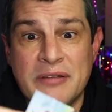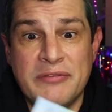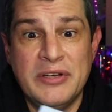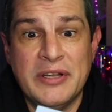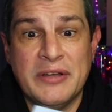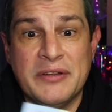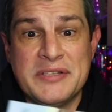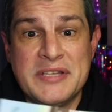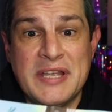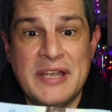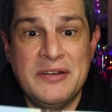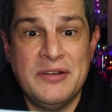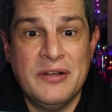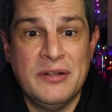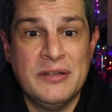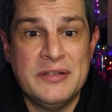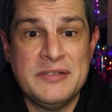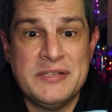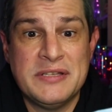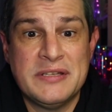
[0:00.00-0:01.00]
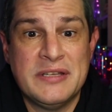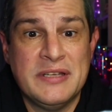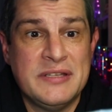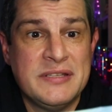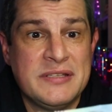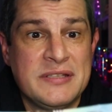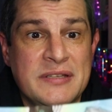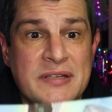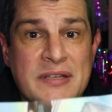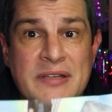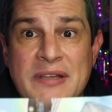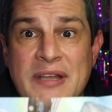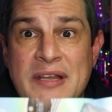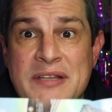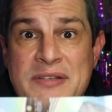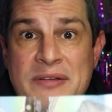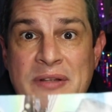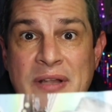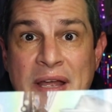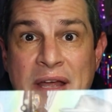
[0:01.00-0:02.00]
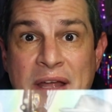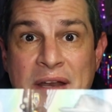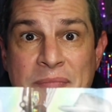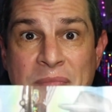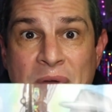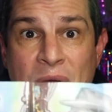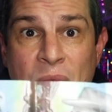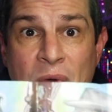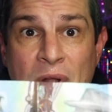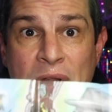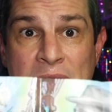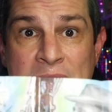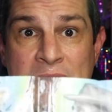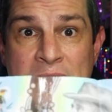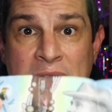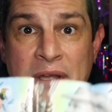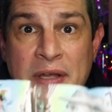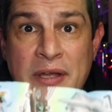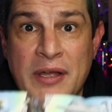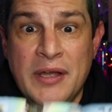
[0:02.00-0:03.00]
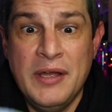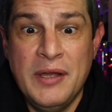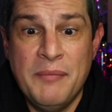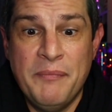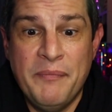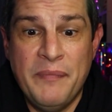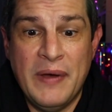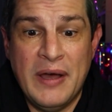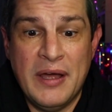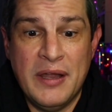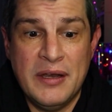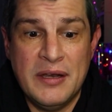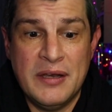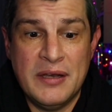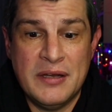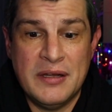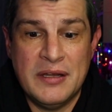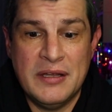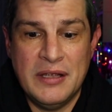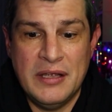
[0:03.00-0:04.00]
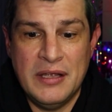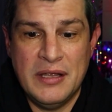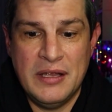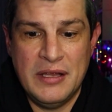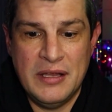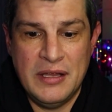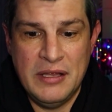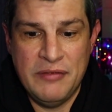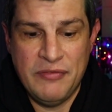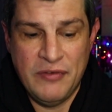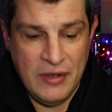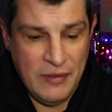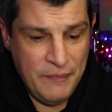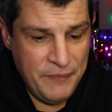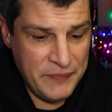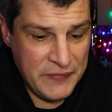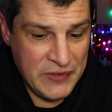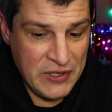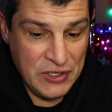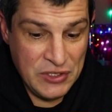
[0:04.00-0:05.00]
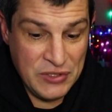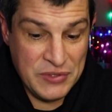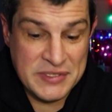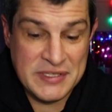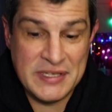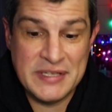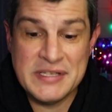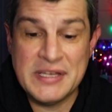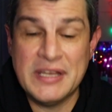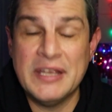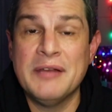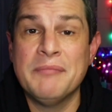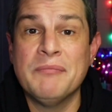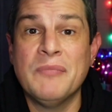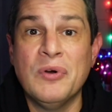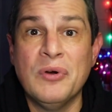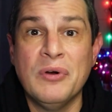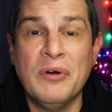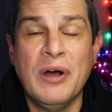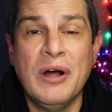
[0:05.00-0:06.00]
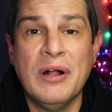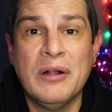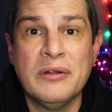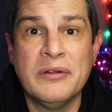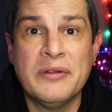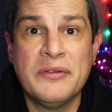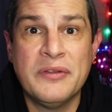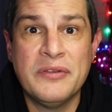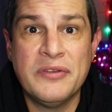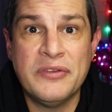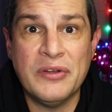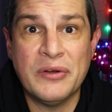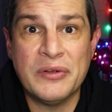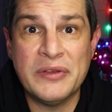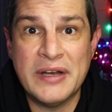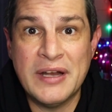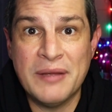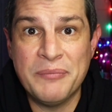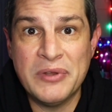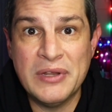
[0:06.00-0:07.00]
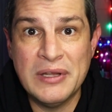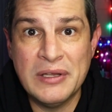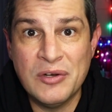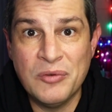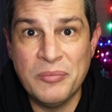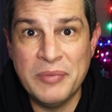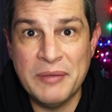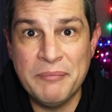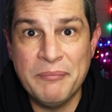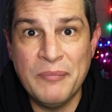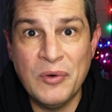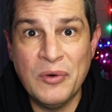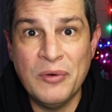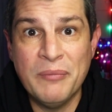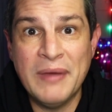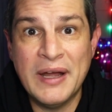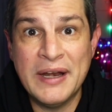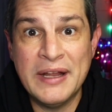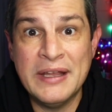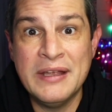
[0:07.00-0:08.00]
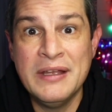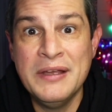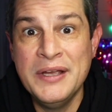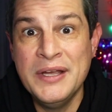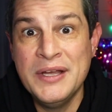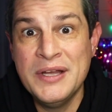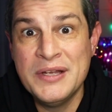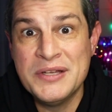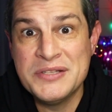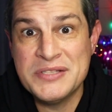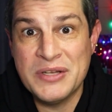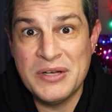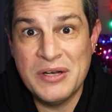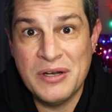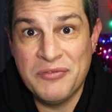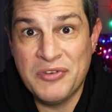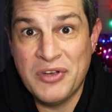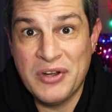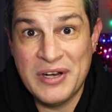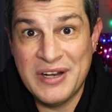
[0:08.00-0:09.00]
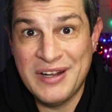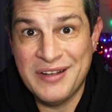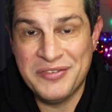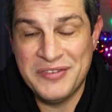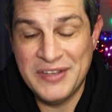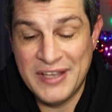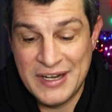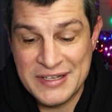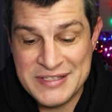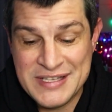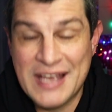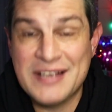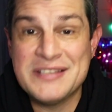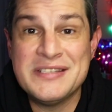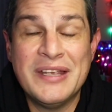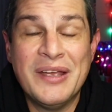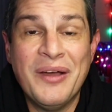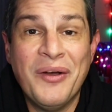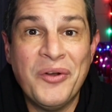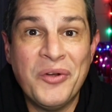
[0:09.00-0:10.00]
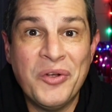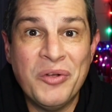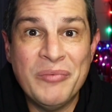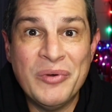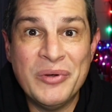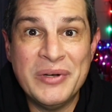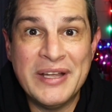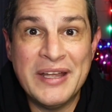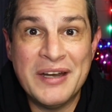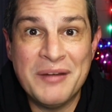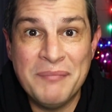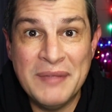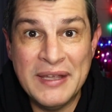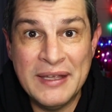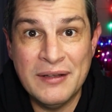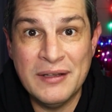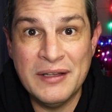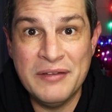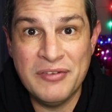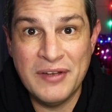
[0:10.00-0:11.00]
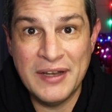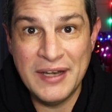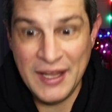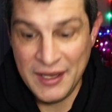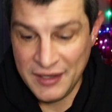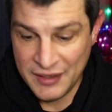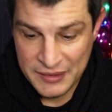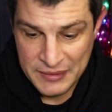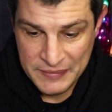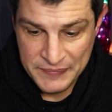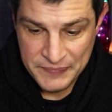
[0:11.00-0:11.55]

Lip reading: I've only got $10 because that's all I had in my wallet, but if I'm going to use this kit more, I'll stock that up with a little bit more money so that I've got enough to get a taxi home or to get a meal if I need it.